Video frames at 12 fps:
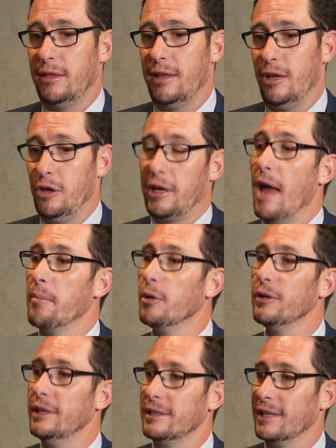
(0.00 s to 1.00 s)
that you can
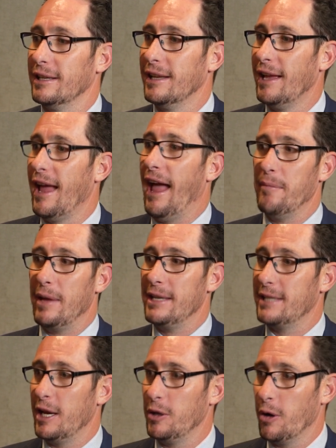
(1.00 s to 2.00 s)
build these in and
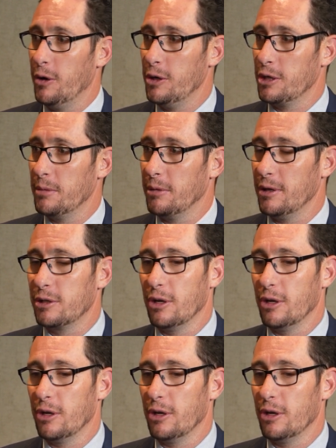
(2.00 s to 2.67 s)
maintain your ownership on.